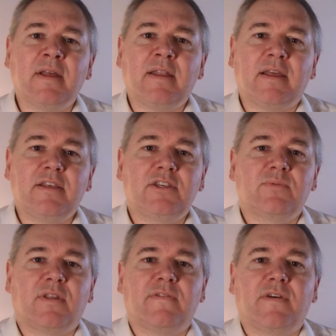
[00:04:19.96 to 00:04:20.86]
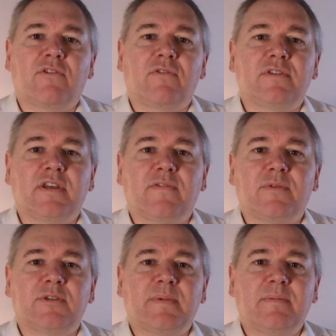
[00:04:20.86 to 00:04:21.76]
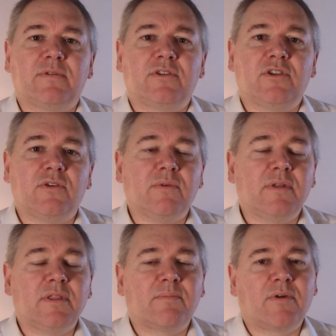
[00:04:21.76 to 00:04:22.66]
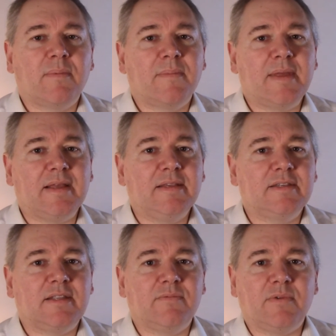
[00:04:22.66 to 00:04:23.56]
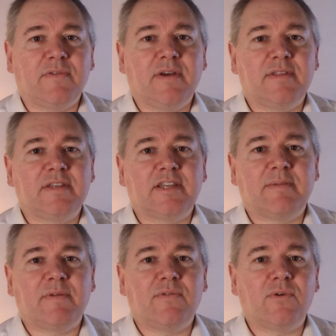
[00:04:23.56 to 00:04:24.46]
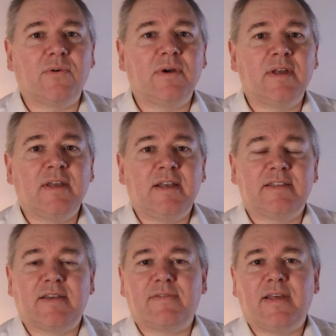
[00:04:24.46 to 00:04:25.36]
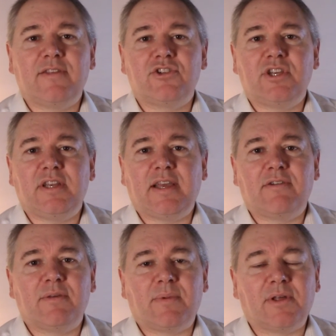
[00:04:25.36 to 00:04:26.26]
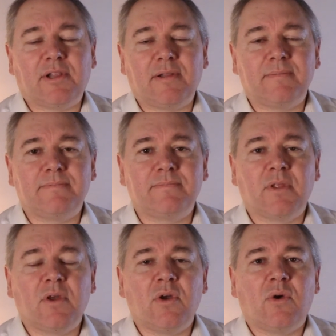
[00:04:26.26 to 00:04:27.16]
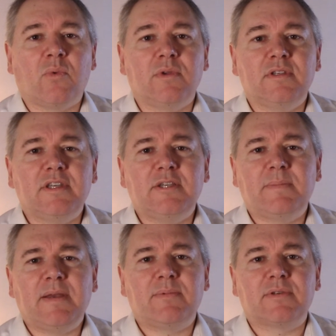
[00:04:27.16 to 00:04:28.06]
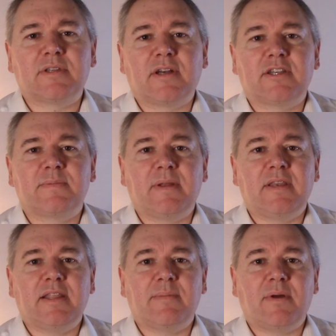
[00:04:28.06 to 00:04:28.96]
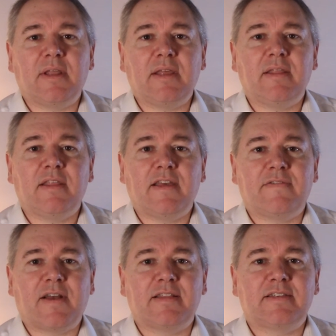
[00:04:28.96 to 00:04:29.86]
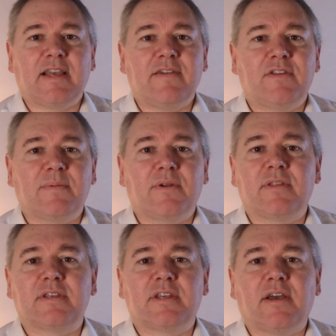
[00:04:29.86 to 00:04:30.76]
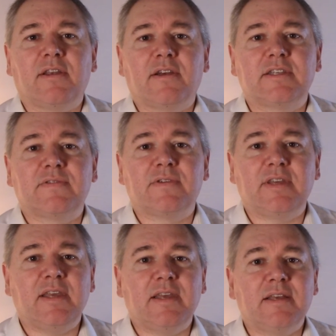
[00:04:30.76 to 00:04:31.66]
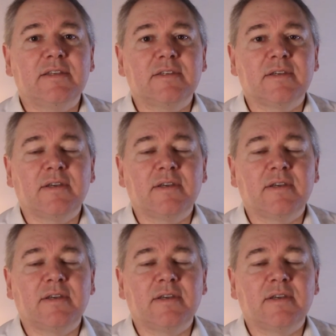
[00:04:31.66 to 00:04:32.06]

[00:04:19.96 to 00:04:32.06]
Now, this is what the Federal Reserve wants people to do. The problem is, and we've heard this saying before, is they've let the genie out of the bottle. Once these people start spending the money that they've had saved up and on the sidelines for years,